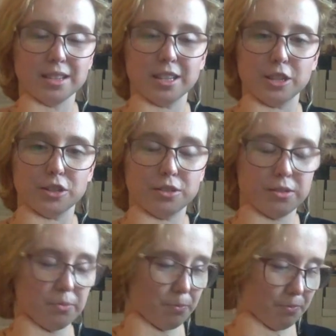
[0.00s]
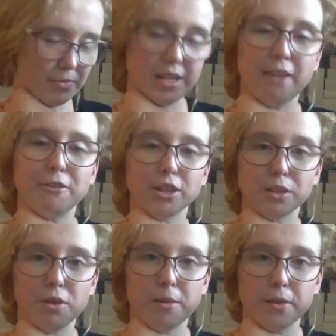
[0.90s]
It is definitely
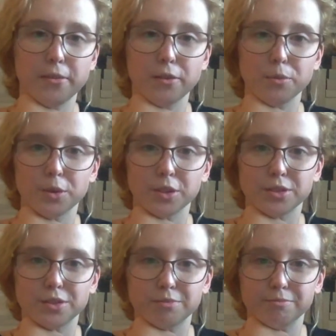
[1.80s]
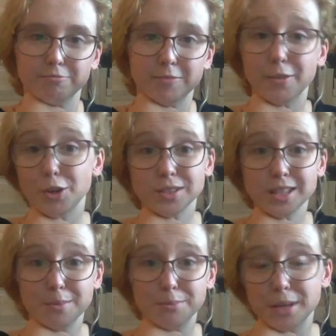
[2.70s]
one of my favorite books of all time.